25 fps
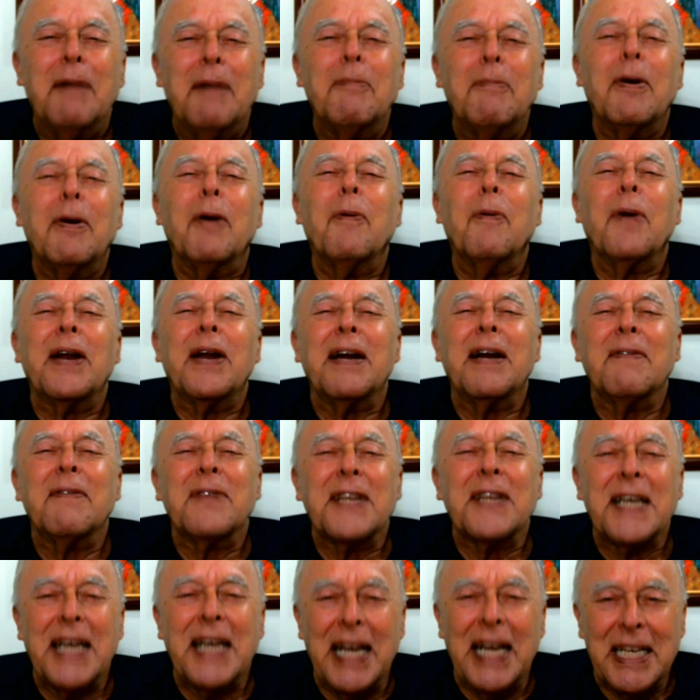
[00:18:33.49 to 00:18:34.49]
But whatever
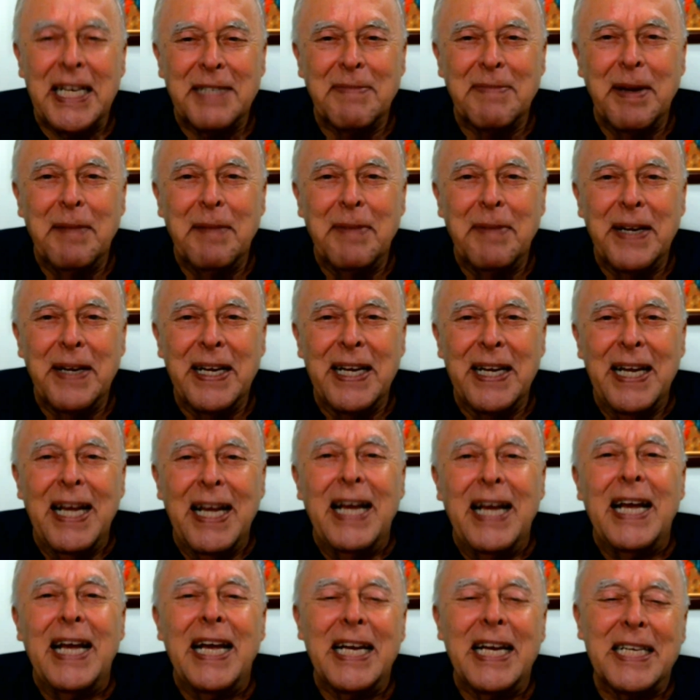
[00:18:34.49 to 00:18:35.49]
the case may be,
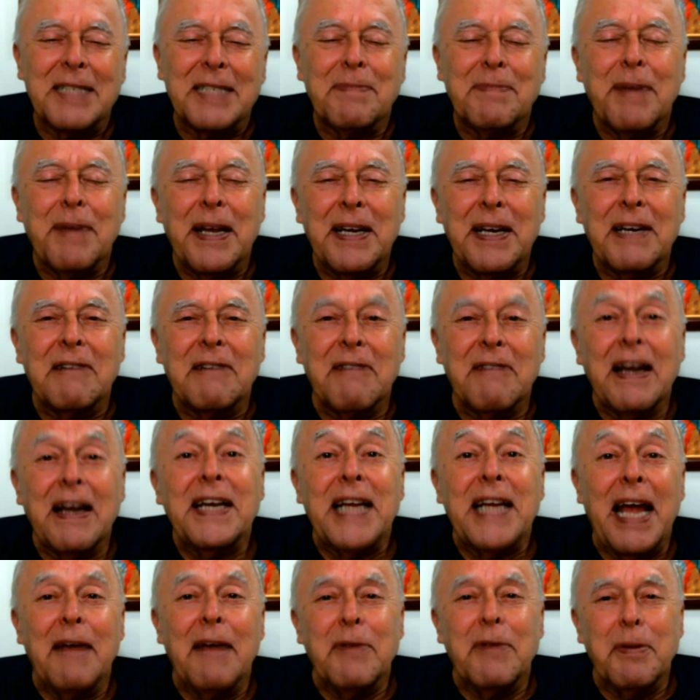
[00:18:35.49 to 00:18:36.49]
it's been great
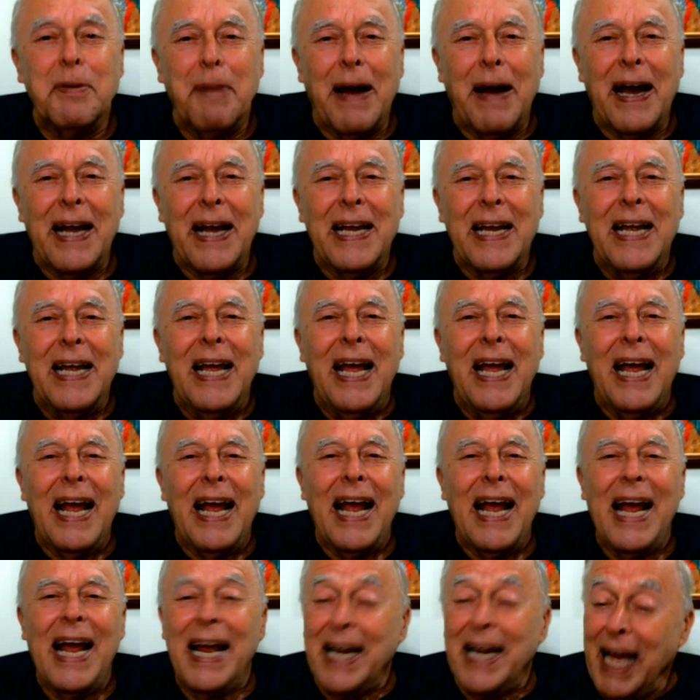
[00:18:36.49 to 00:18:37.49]
to have you by,
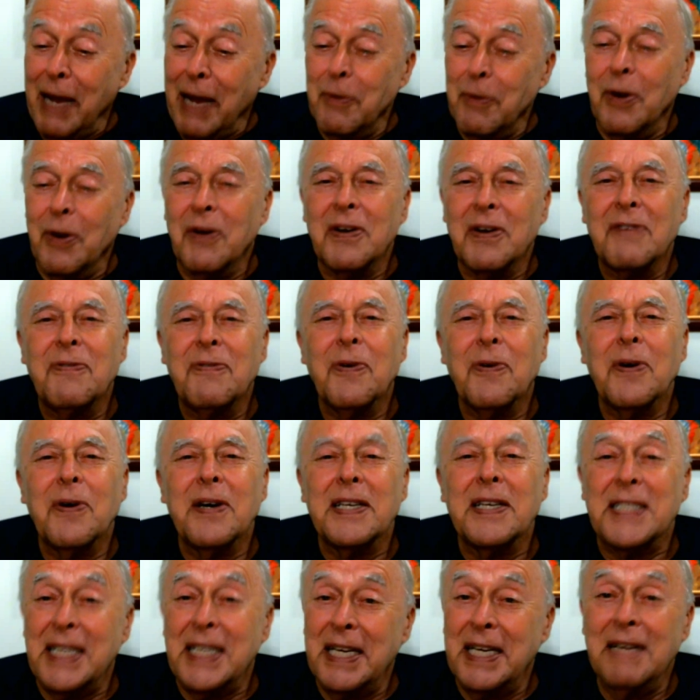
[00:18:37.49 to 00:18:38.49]
and I will look forward
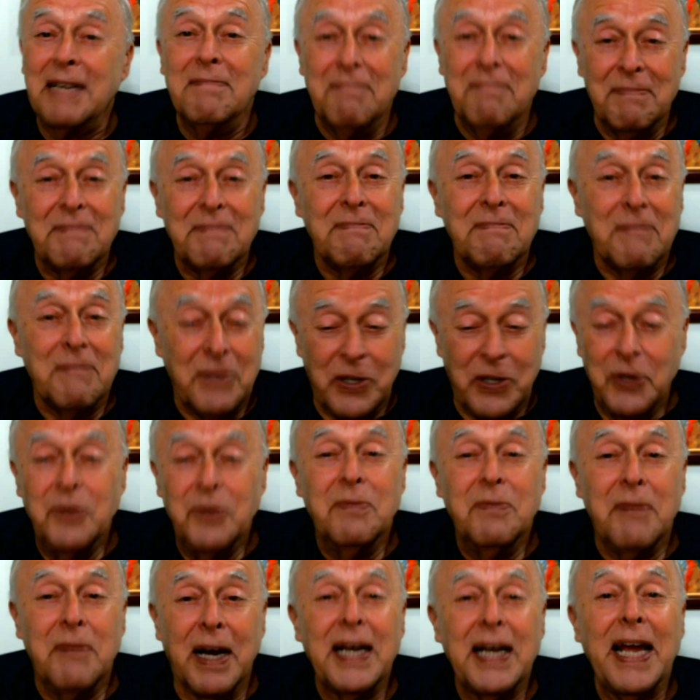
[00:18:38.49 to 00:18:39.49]
to seeing you
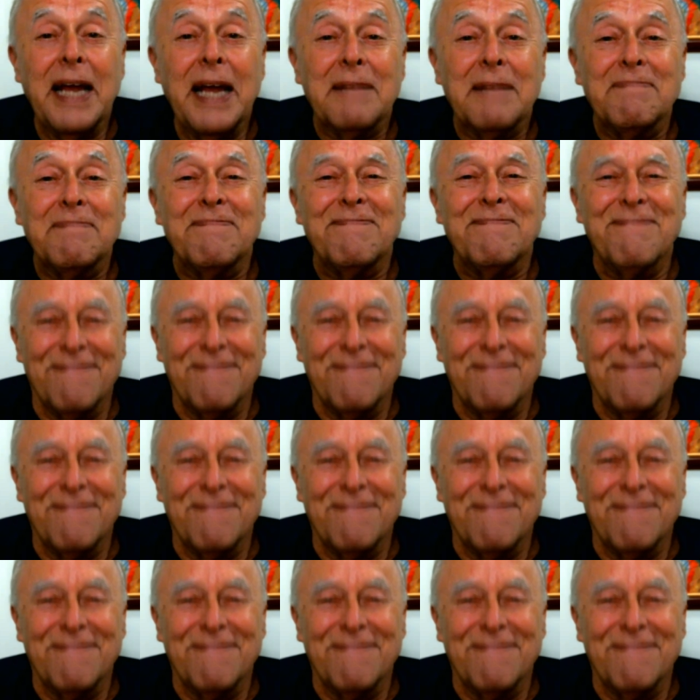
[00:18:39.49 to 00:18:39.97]
again.